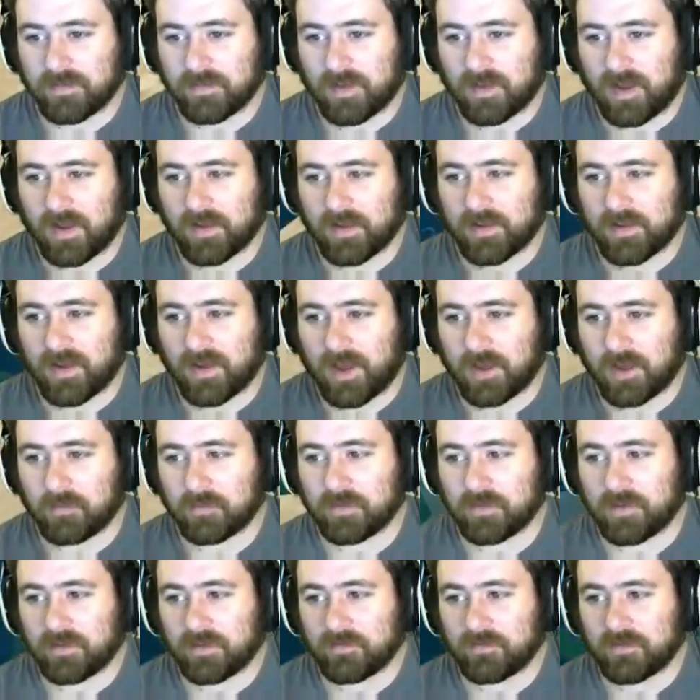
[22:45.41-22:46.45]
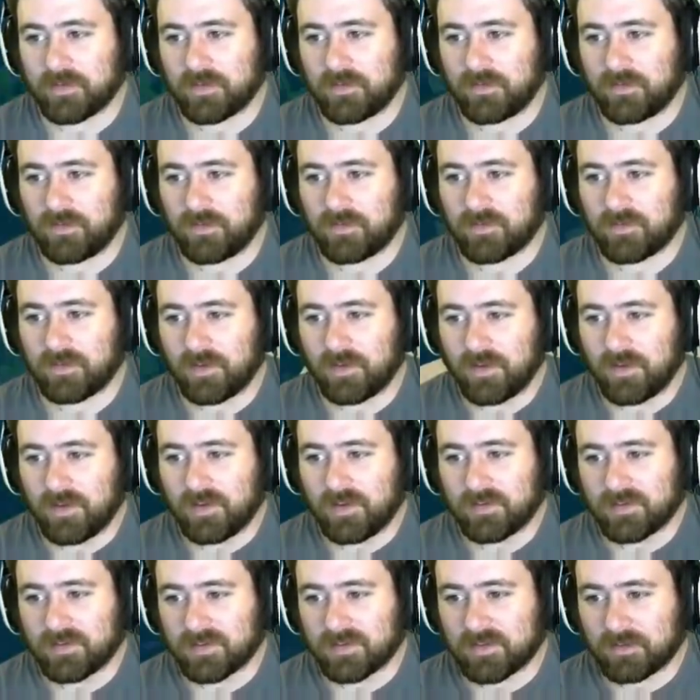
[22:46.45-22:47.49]
I would love to use,
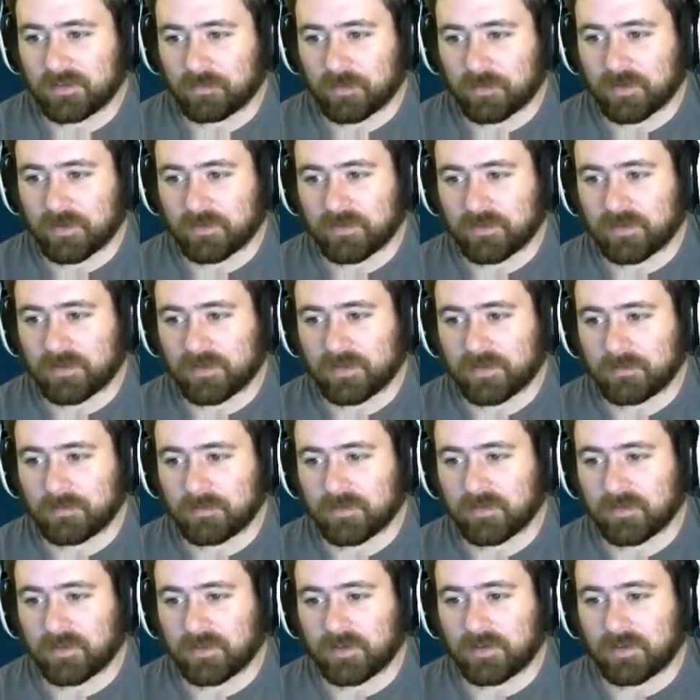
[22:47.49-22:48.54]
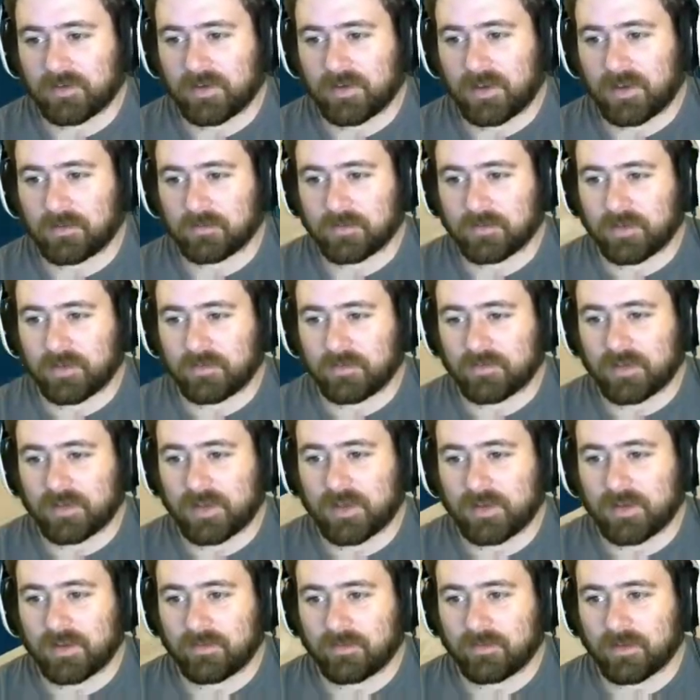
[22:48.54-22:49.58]
since the rail system is there, I would love to
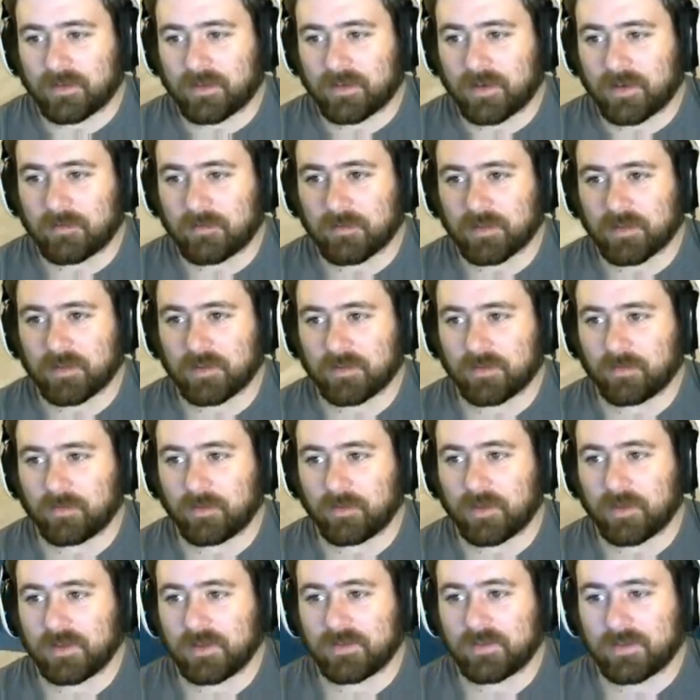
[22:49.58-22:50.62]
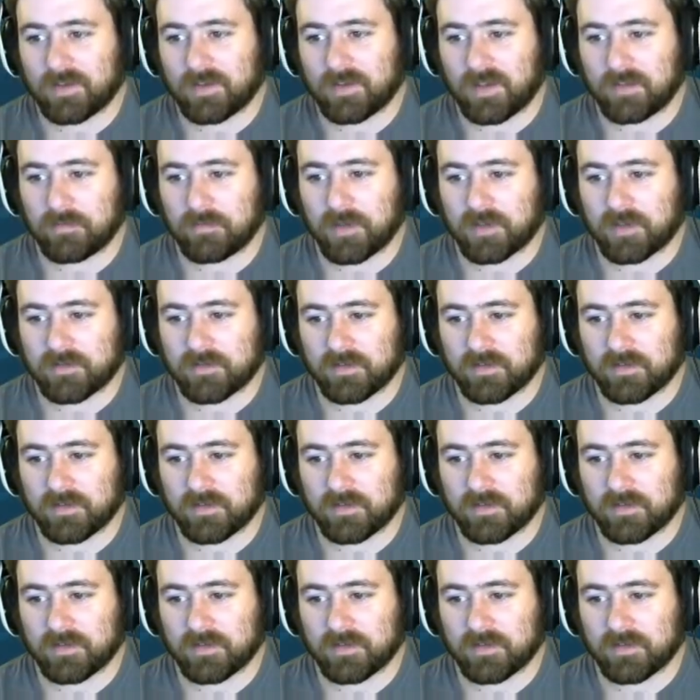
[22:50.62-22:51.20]
have it coming this way to head back to